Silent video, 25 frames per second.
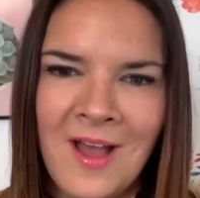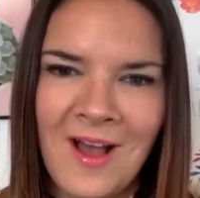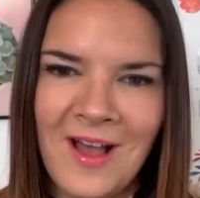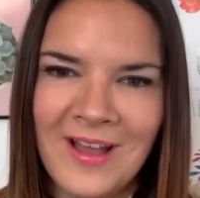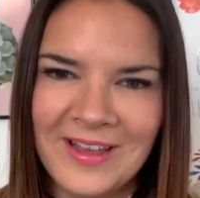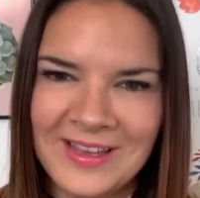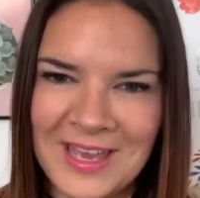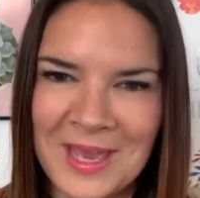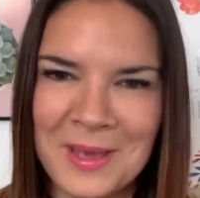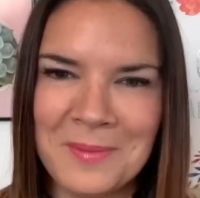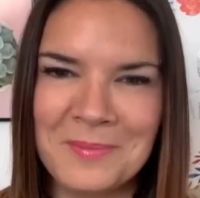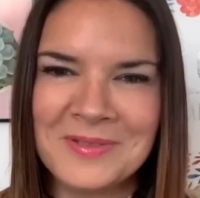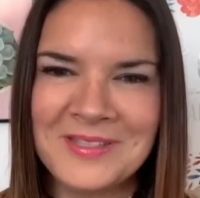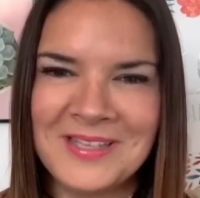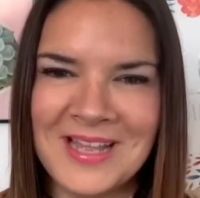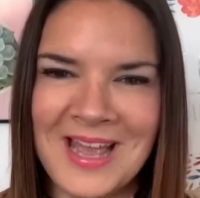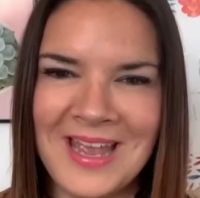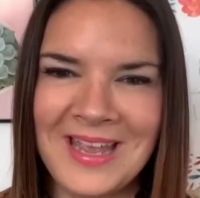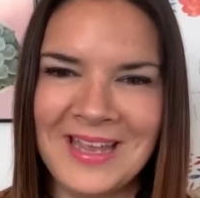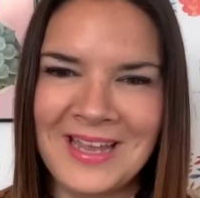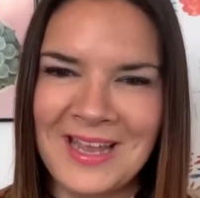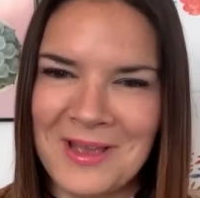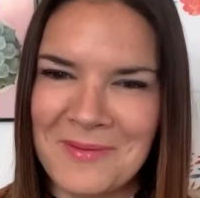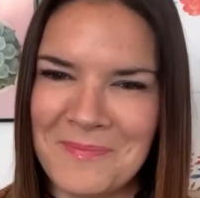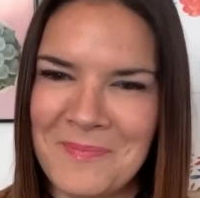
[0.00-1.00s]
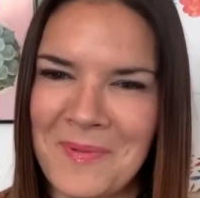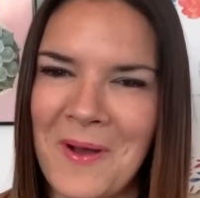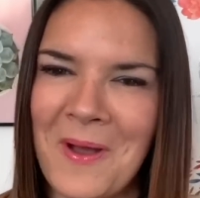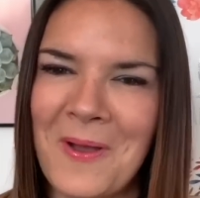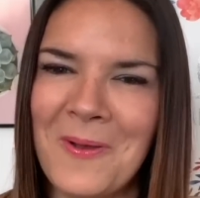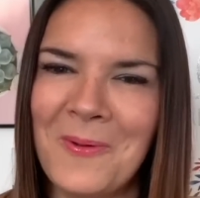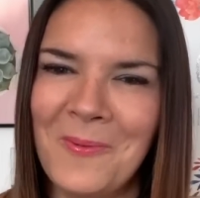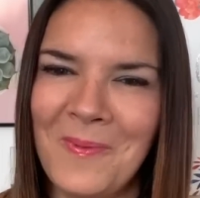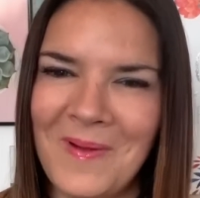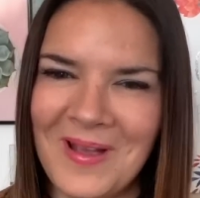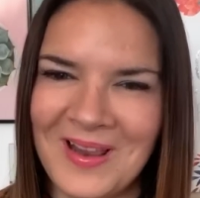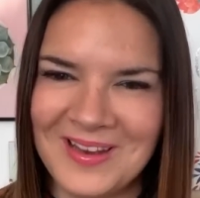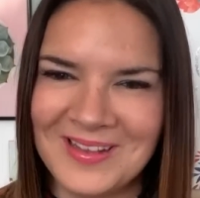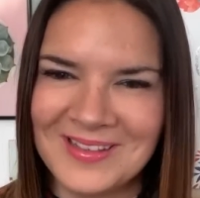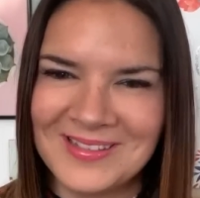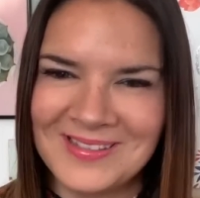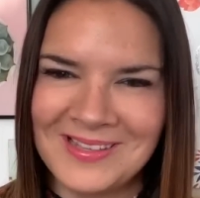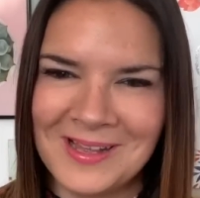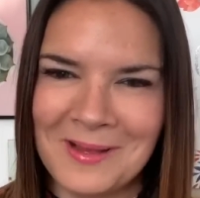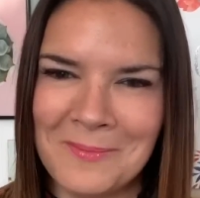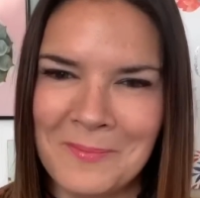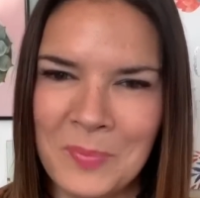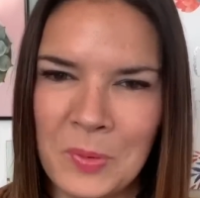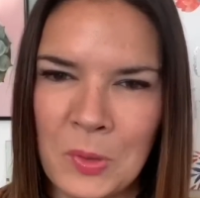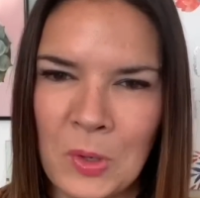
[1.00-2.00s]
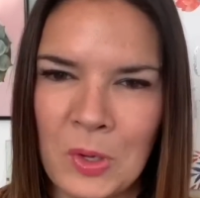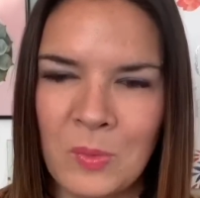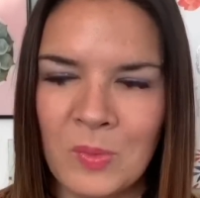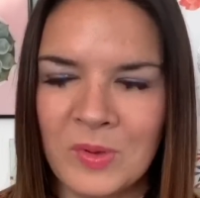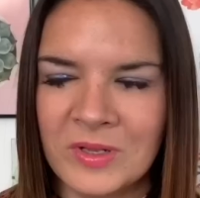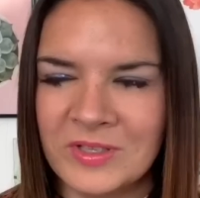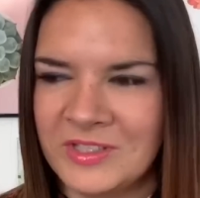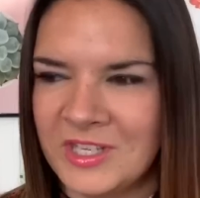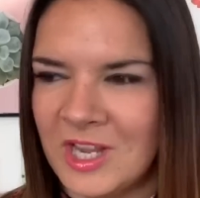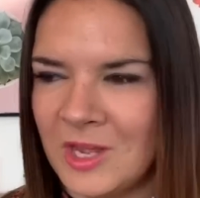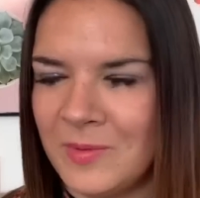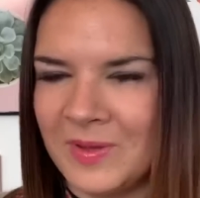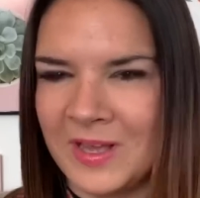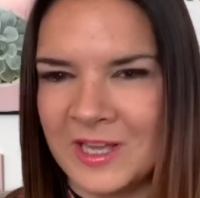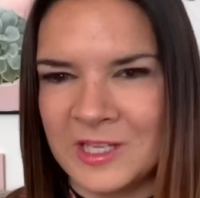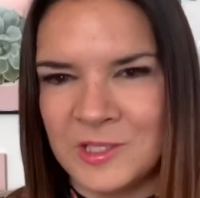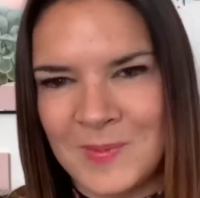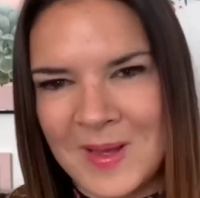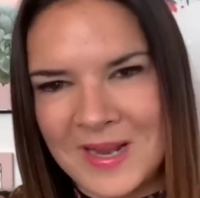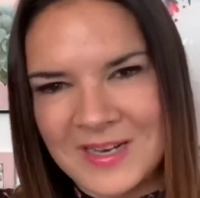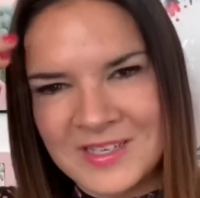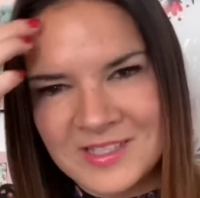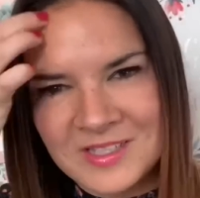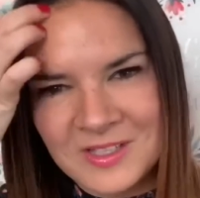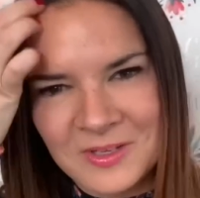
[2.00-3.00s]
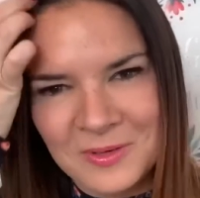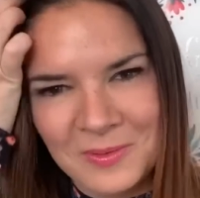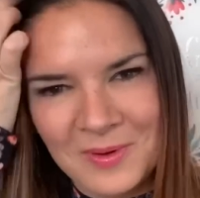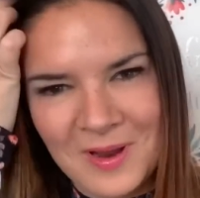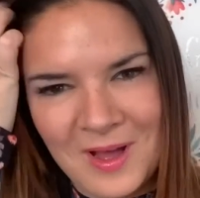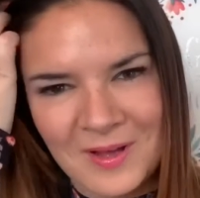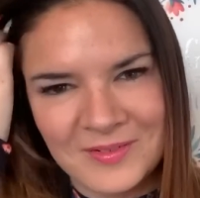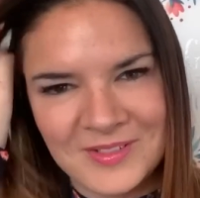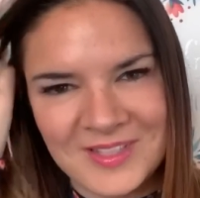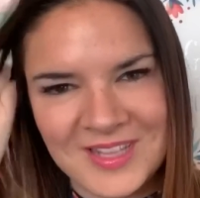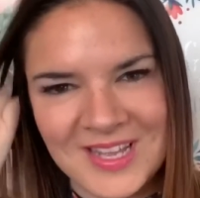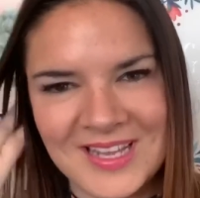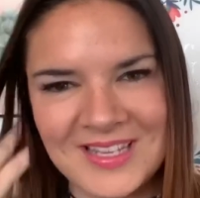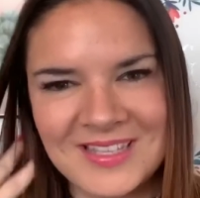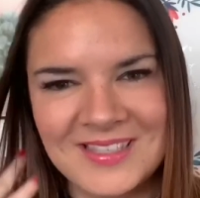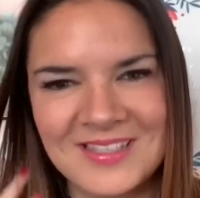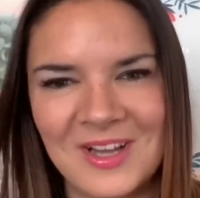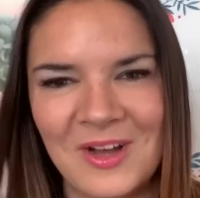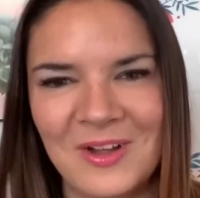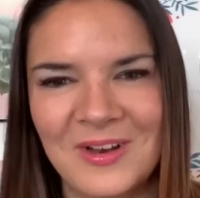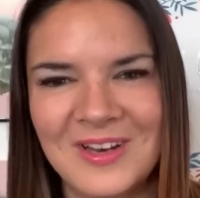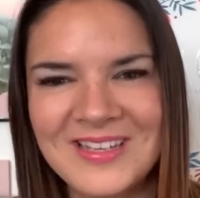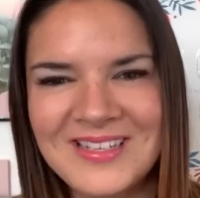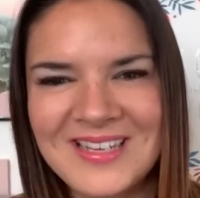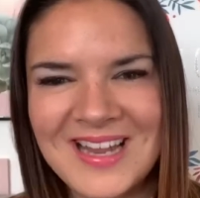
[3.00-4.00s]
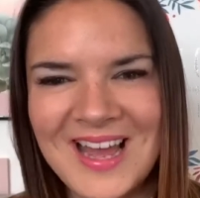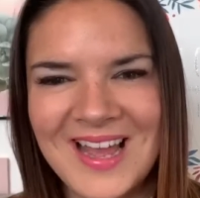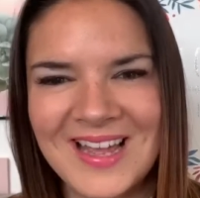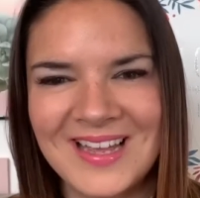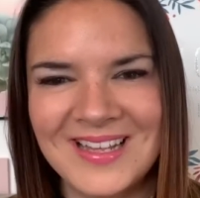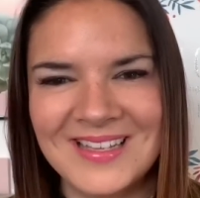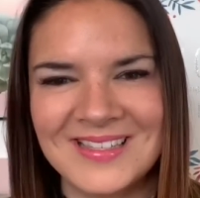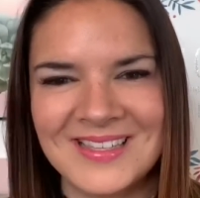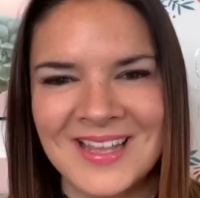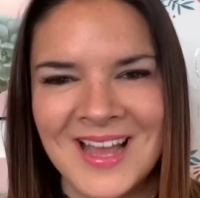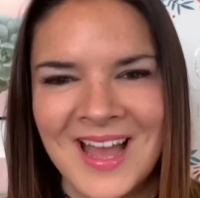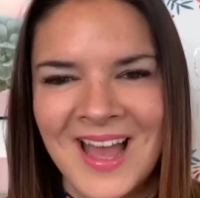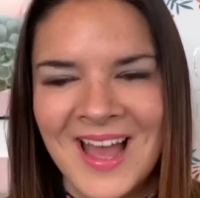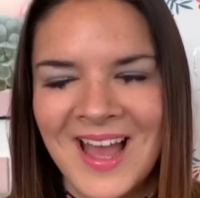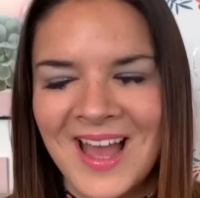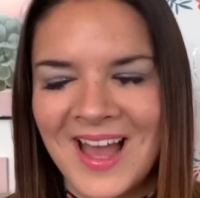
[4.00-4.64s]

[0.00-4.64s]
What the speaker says: I keep saying it, but I will at some point once Toby goes back to school after the Easter holidays.